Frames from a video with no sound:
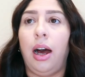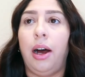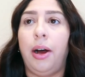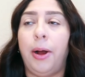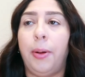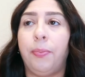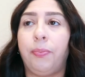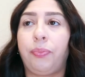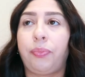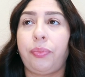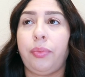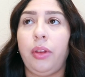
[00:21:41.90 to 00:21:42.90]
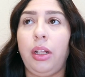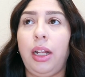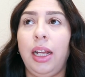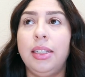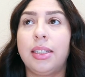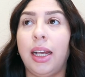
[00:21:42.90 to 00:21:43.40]
um,
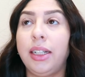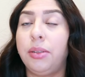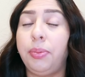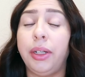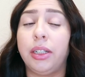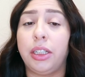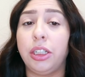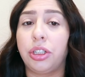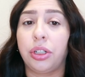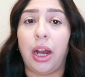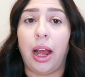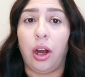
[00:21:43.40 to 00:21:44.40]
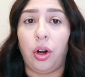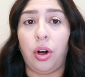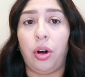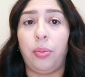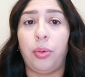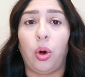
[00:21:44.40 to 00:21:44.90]
it's like to be a teacher at
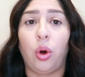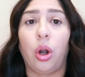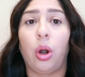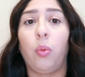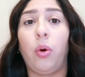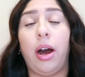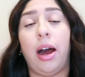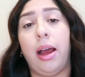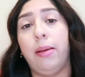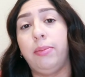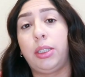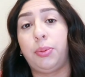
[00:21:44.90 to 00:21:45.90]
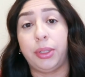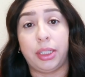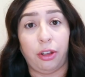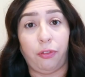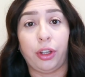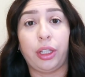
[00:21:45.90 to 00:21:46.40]
home or what I'm
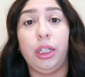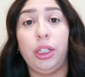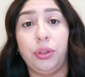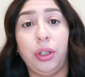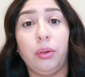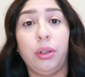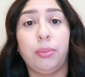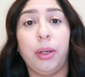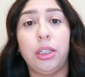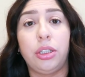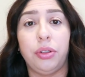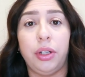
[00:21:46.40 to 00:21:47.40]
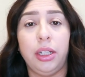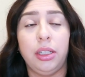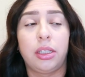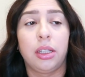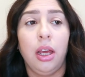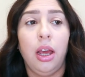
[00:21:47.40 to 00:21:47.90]
specifically doing with my
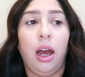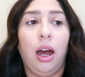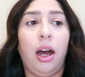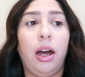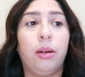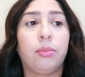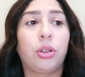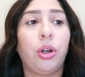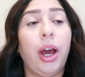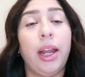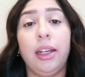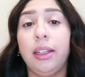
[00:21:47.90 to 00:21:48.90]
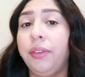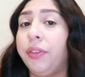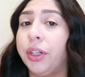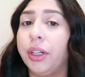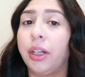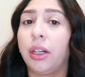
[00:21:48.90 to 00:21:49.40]
students. Um, go ahead and leave
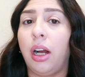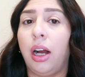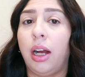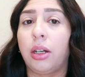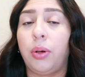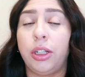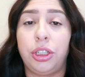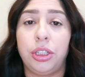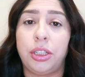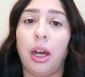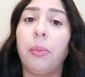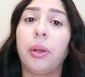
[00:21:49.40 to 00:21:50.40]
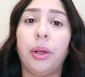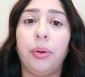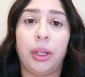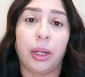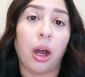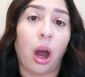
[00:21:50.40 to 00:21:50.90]
your uh, questions down below
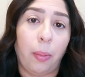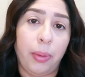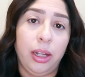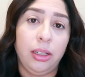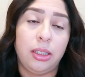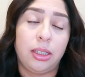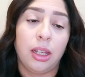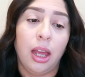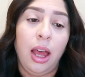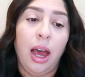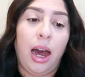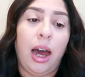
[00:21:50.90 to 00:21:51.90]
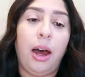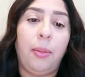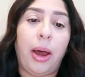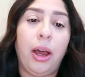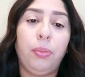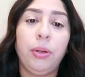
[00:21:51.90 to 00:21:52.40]
in the comments.
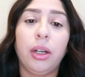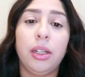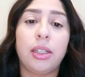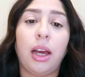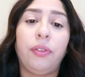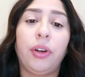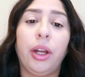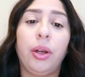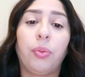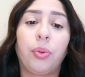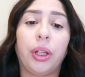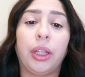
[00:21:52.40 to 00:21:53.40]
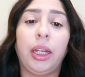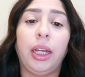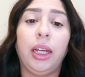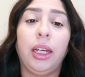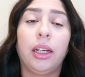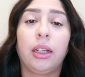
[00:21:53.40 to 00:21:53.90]
Um, I hope you guys have a
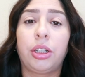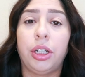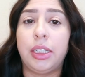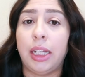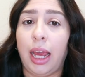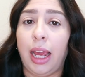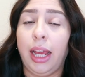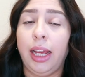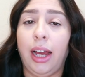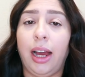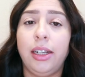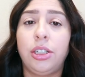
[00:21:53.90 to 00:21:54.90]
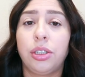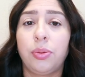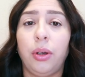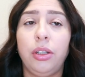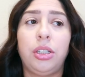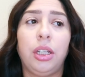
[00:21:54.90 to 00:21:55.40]
really good day. I just
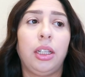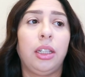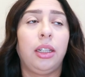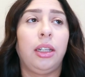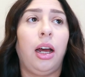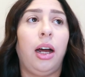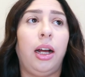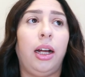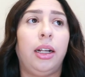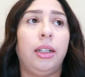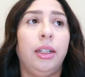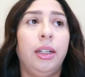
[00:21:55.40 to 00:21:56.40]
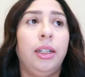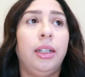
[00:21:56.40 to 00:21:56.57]
want to uh,